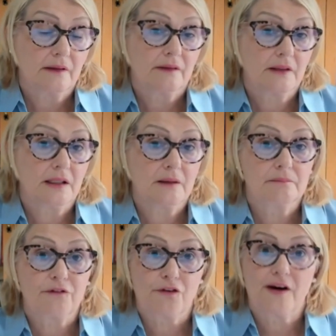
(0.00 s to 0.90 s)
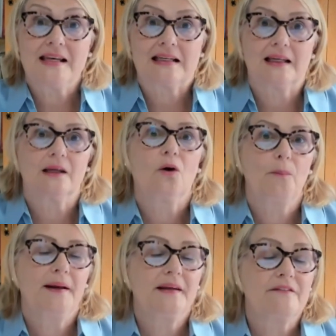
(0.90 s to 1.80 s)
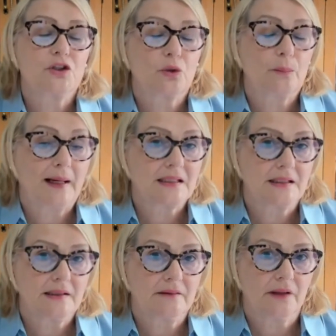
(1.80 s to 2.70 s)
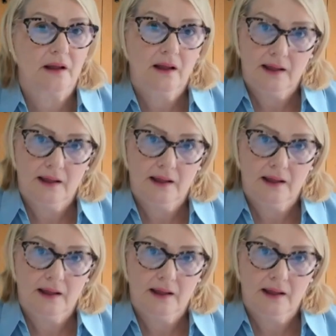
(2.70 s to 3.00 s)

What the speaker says: the friendly or beneficial bacteria